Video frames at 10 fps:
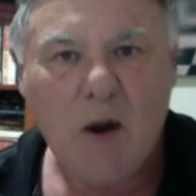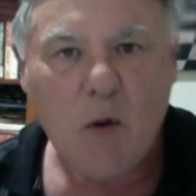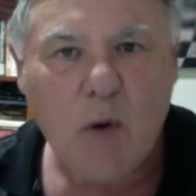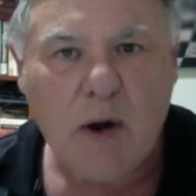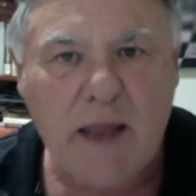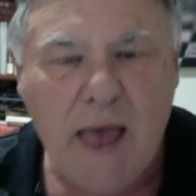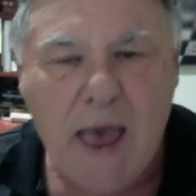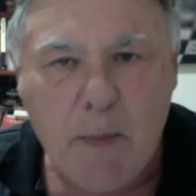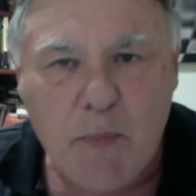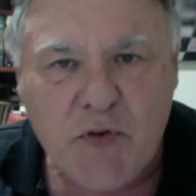What an
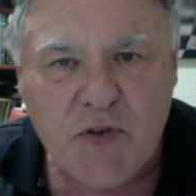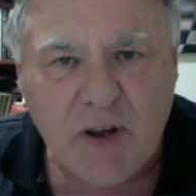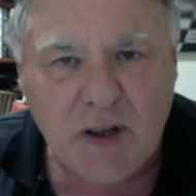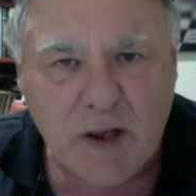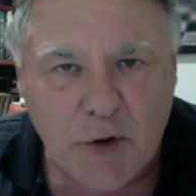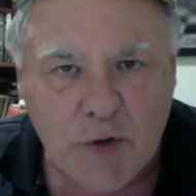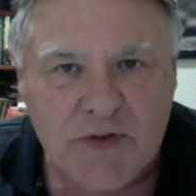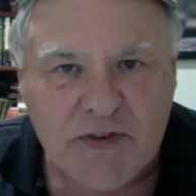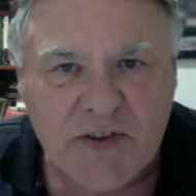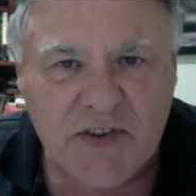
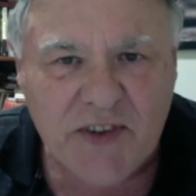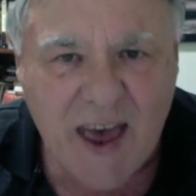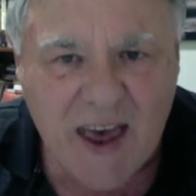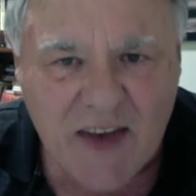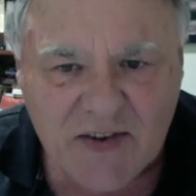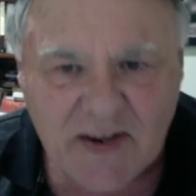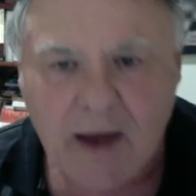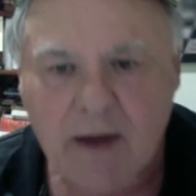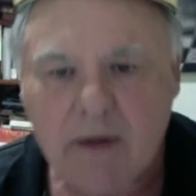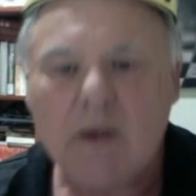absolute
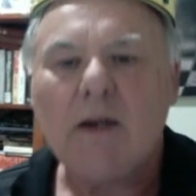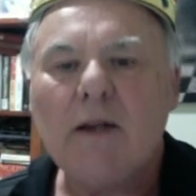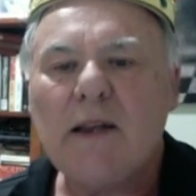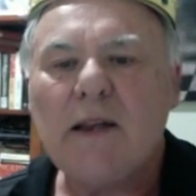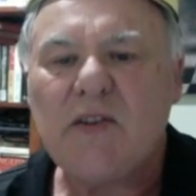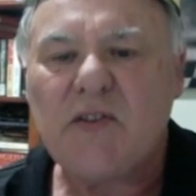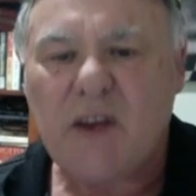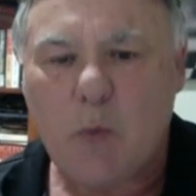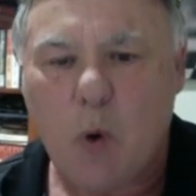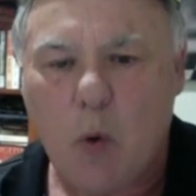disaster. Let's see what